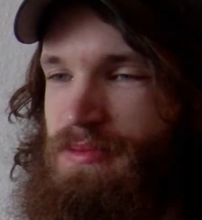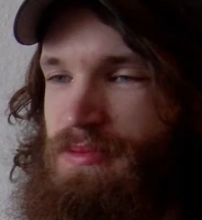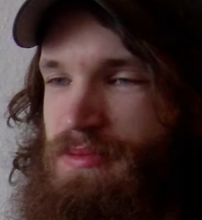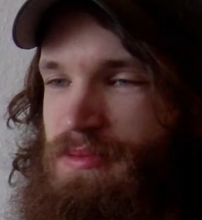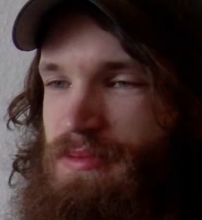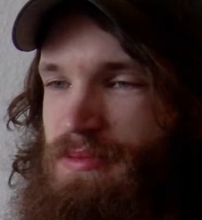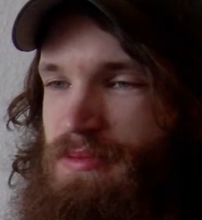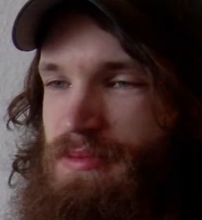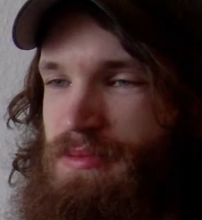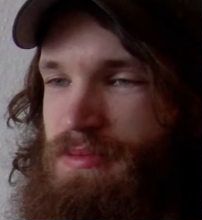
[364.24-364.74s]

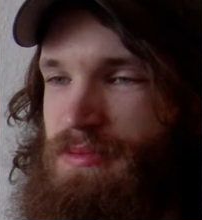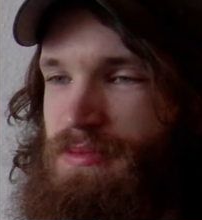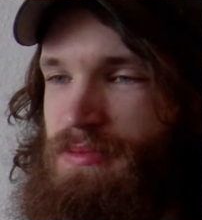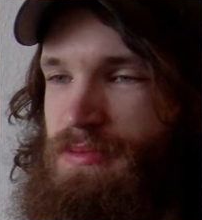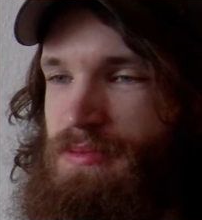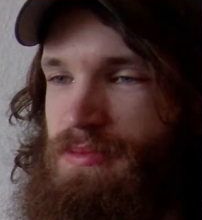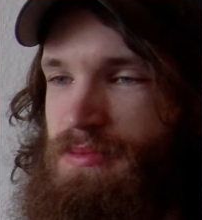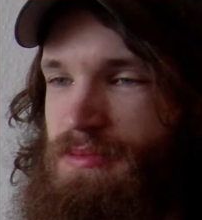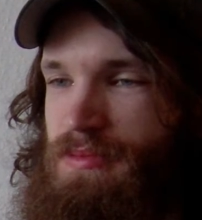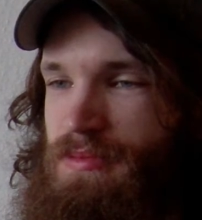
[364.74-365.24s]

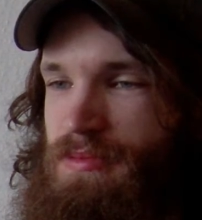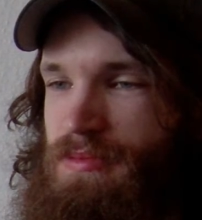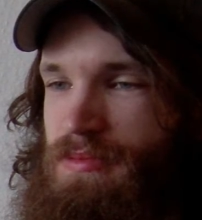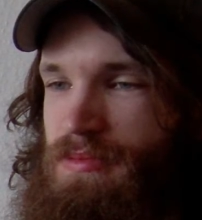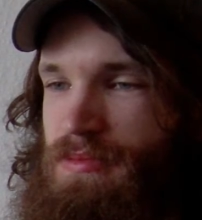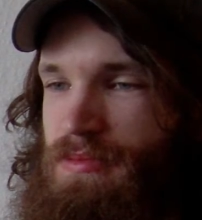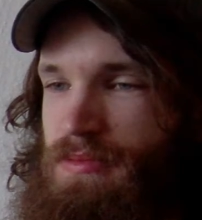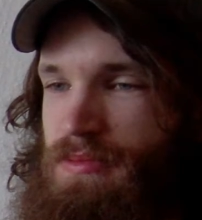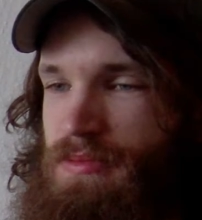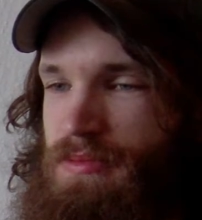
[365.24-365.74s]

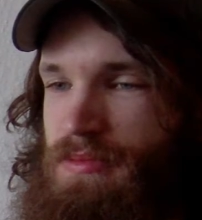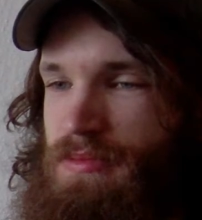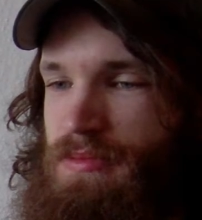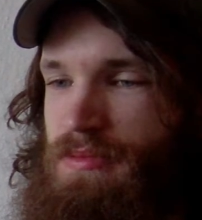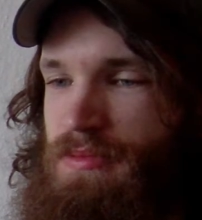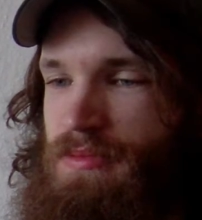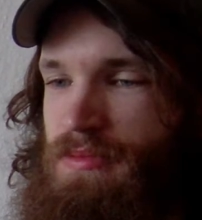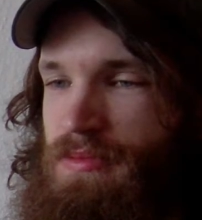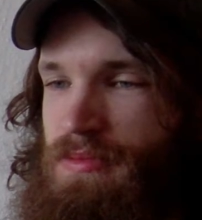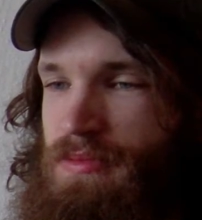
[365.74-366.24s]

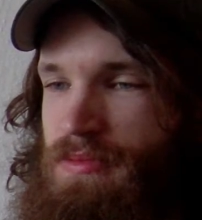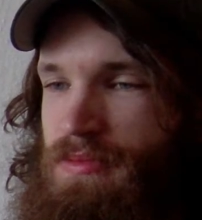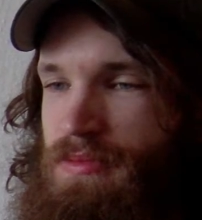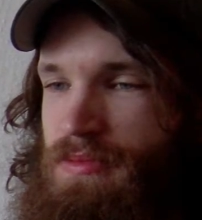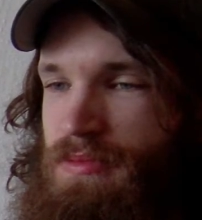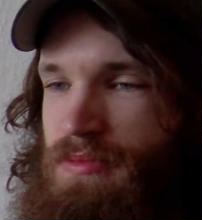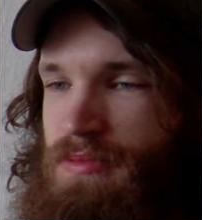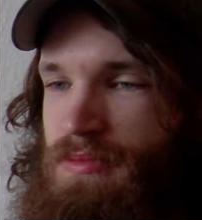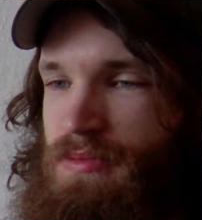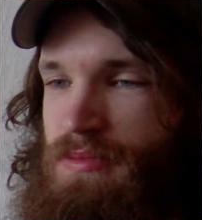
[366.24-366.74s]

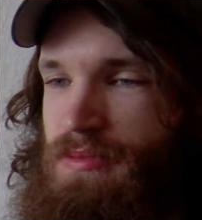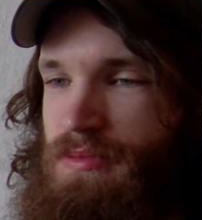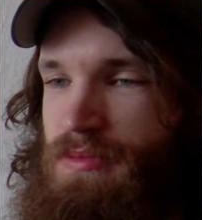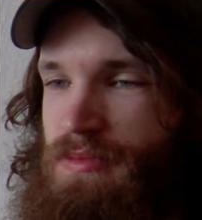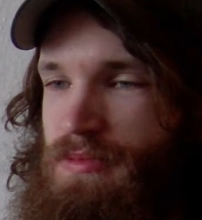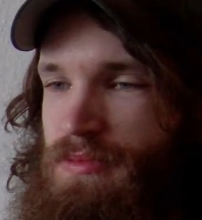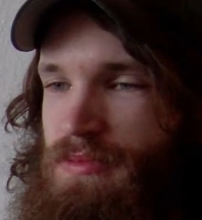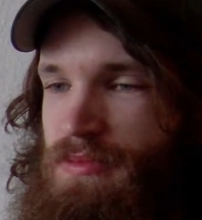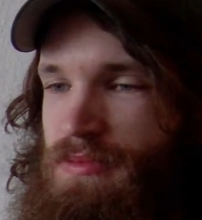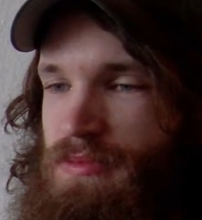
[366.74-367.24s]

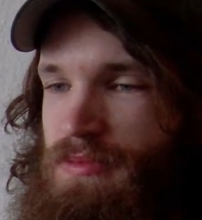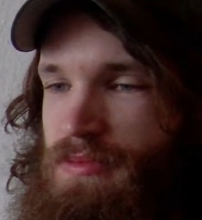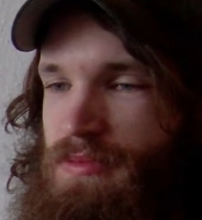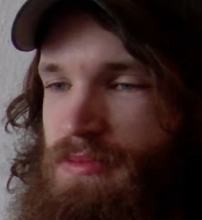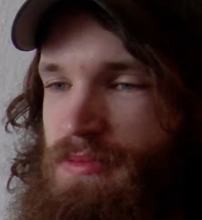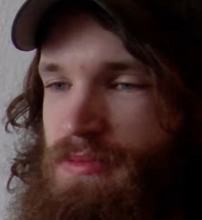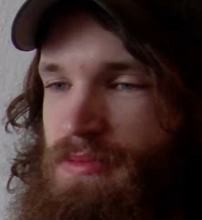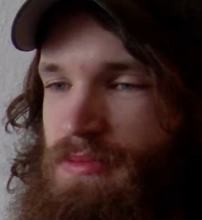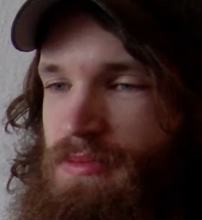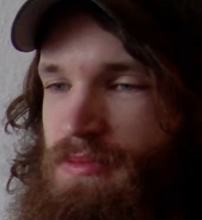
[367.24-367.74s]

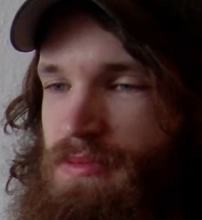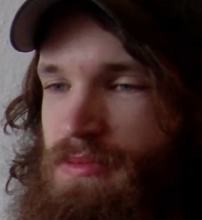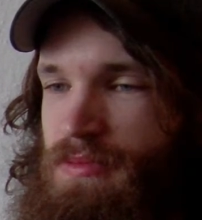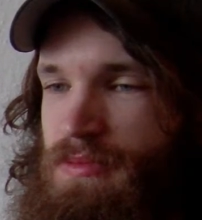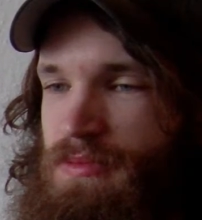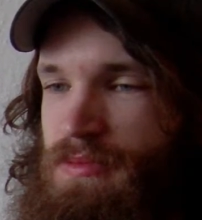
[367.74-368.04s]
(not speaking)